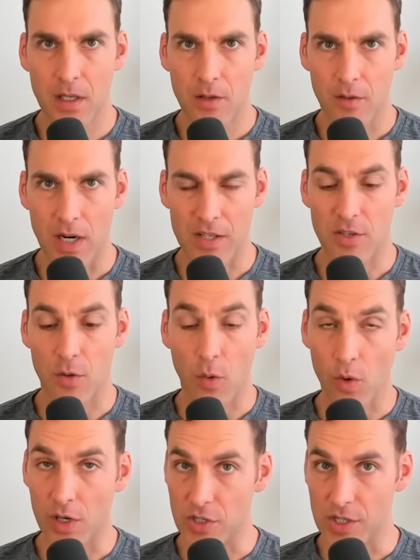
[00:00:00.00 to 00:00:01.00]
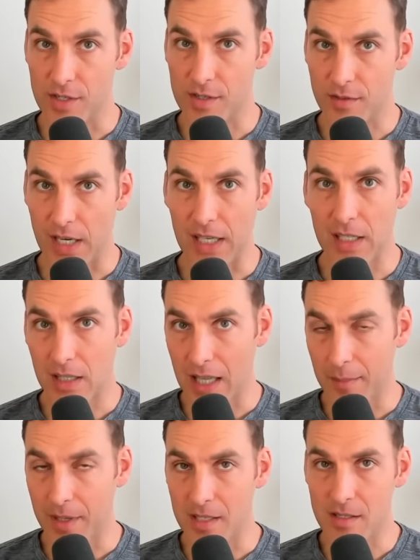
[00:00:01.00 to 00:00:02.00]
right? So oranges, right?
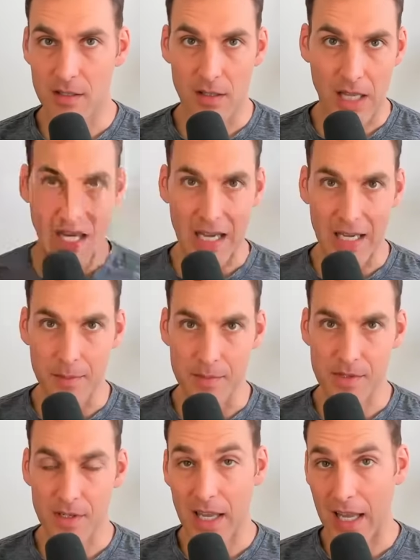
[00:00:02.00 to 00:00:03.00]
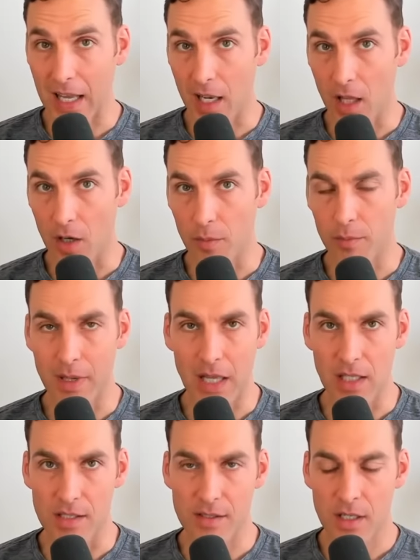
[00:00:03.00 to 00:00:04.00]
Lemons, limes, cantaloupe,
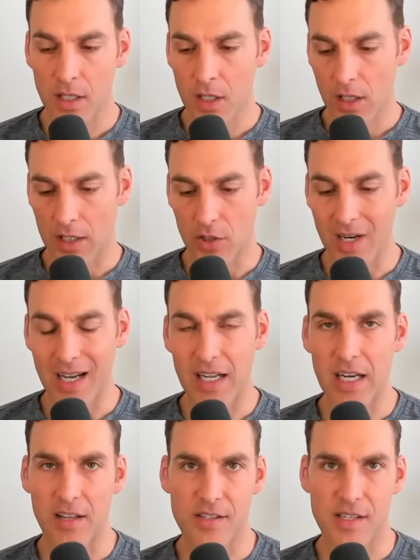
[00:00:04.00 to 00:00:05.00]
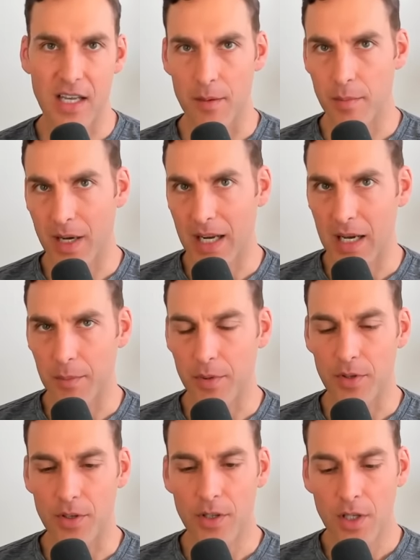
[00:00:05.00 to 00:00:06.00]
melons. You're not eating the skin,
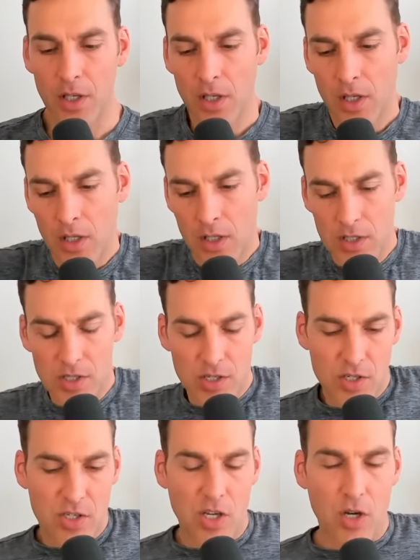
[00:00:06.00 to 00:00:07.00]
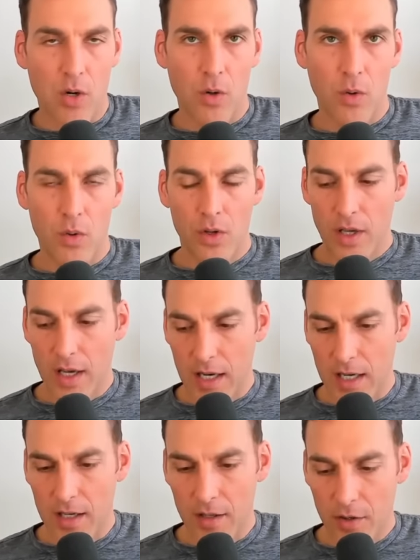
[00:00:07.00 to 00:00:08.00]
pineapple. So
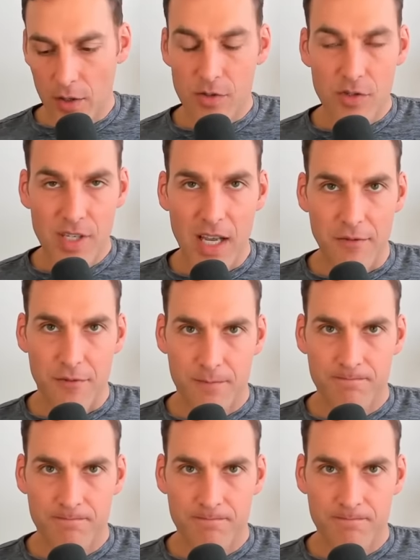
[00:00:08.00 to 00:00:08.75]
uh, those are safe.